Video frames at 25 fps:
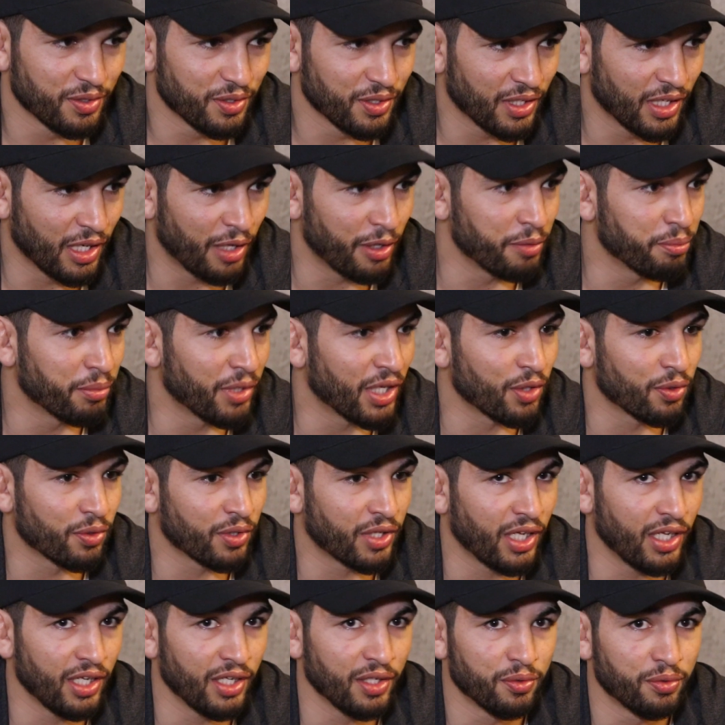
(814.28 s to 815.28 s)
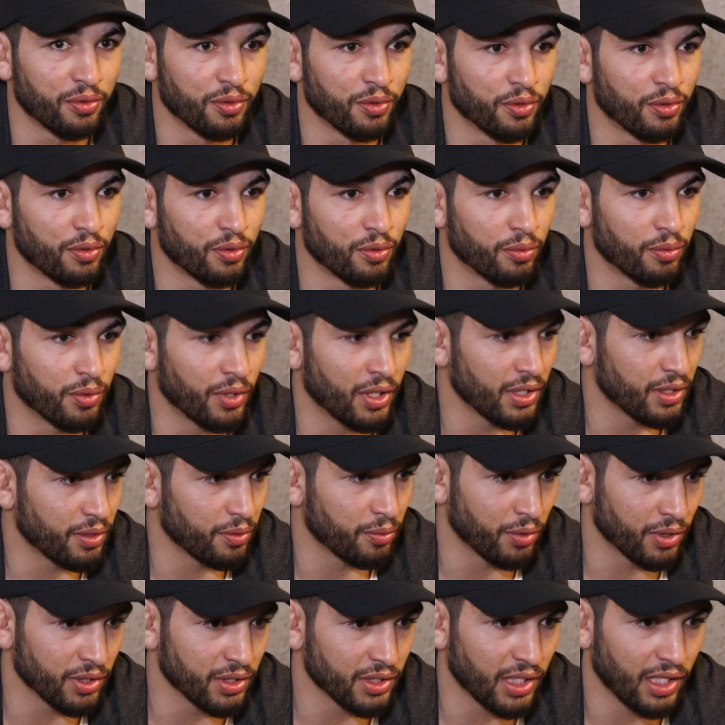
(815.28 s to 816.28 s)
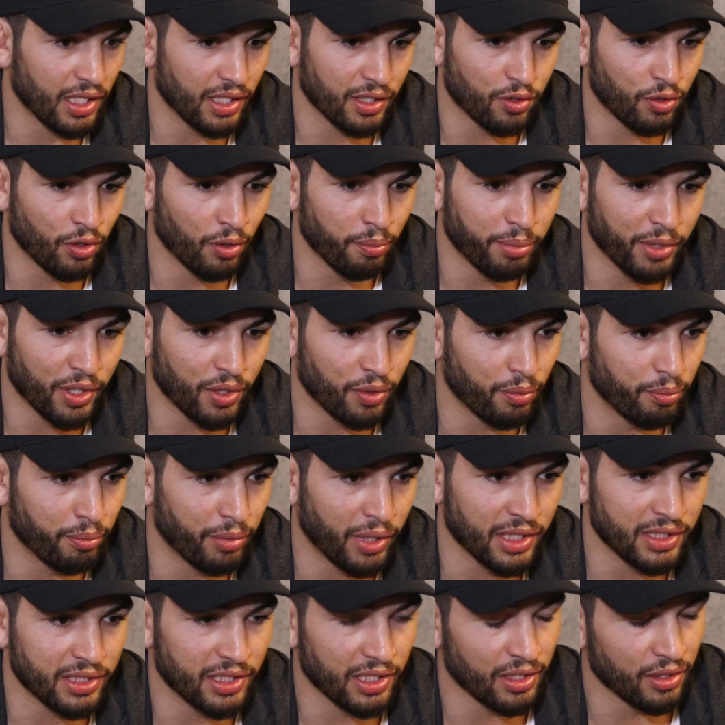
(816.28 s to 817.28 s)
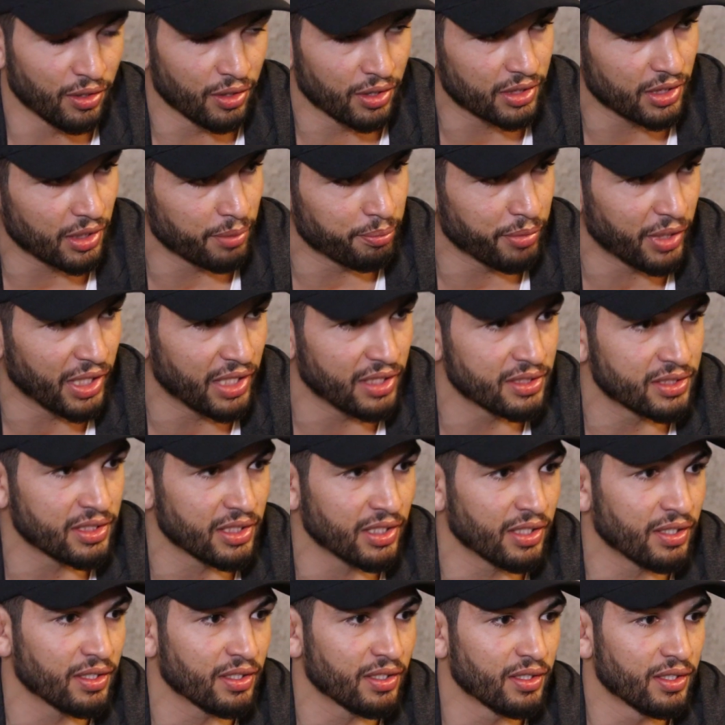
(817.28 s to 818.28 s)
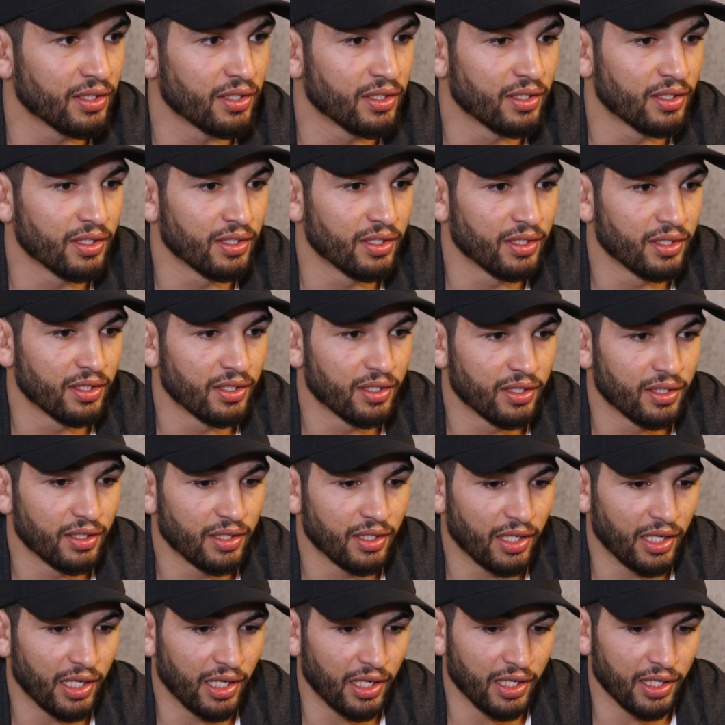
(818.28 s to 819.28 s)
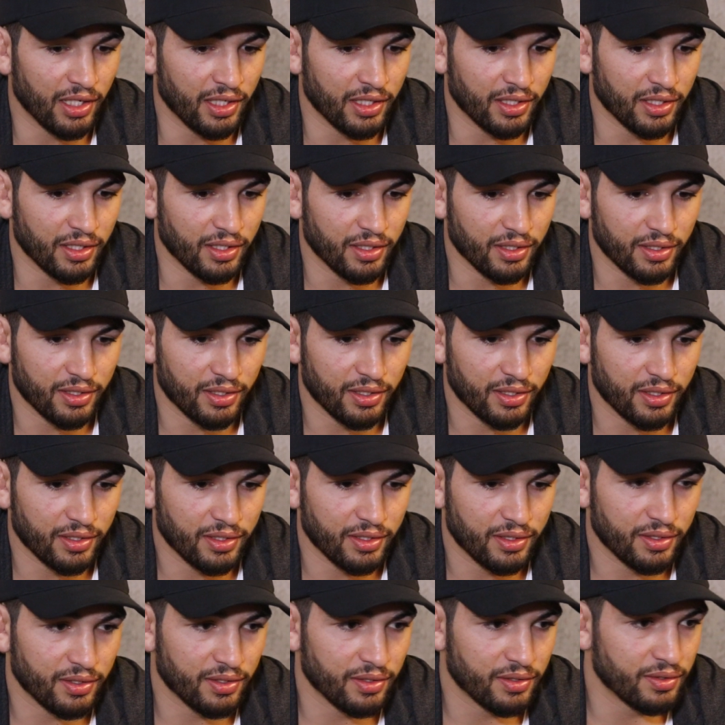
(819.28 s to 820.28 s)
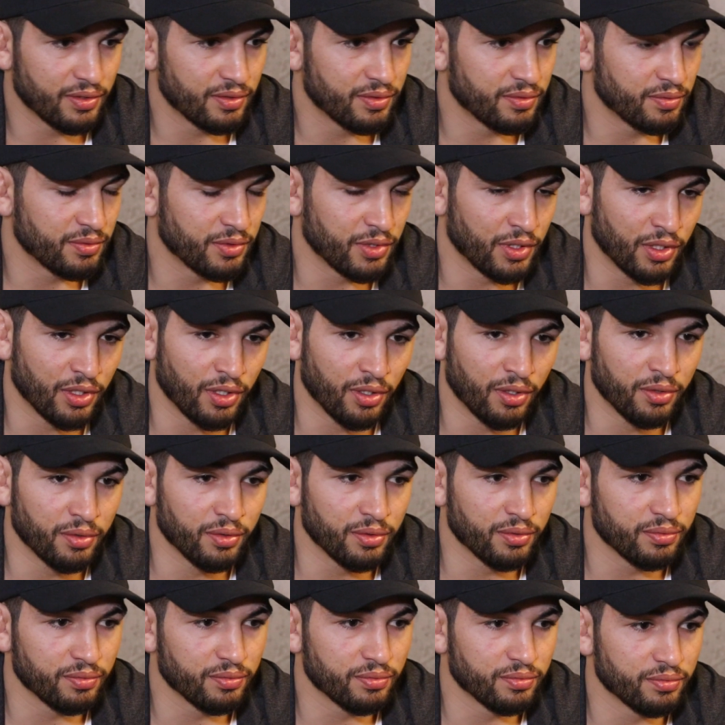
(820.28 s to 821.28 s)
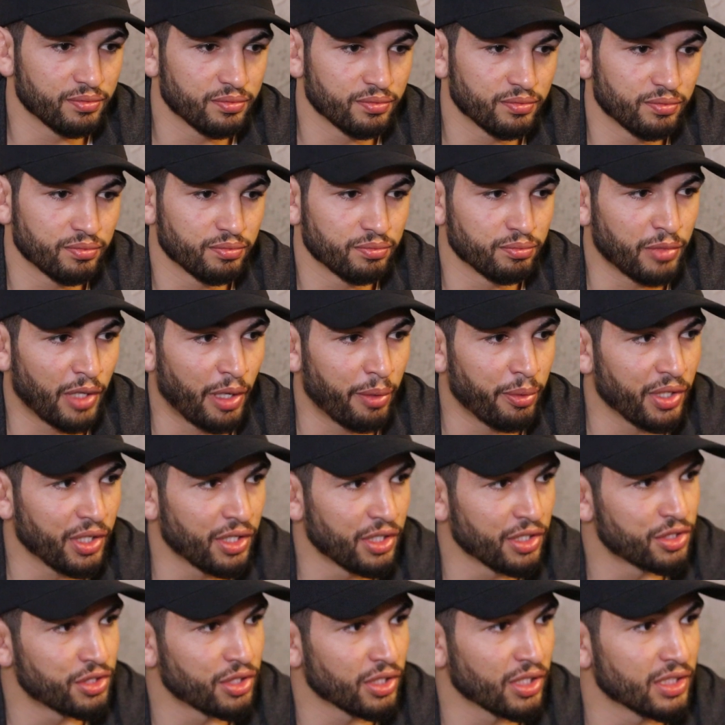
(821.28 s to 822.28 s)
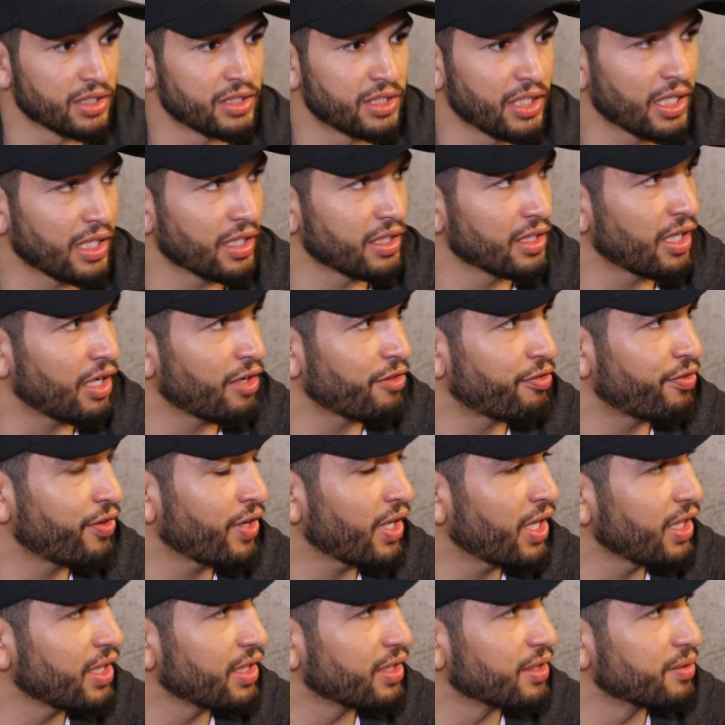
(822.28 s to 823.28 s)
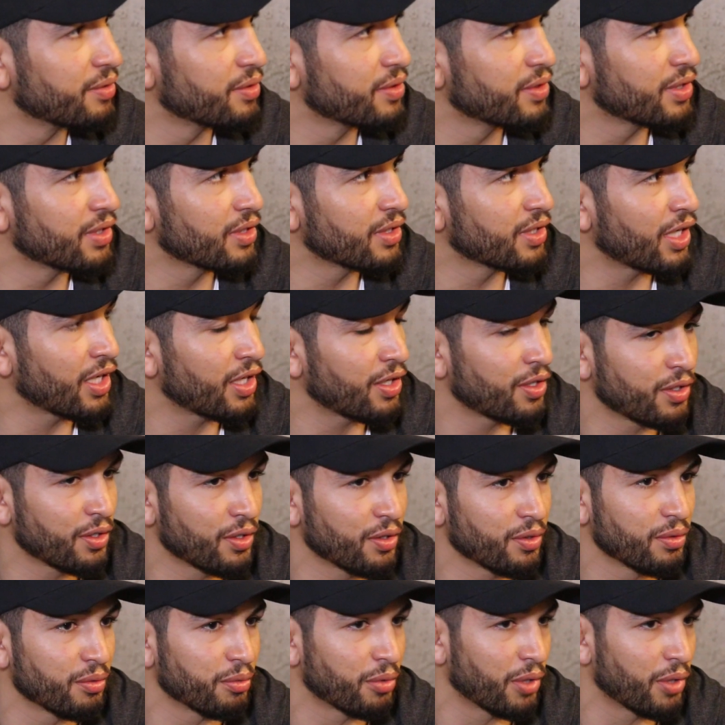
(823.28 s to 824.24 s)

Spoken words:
Levi Marroquin, who won that Copa Combate, looked amazing, and you know, maybe he should have taken that fight. I don't know.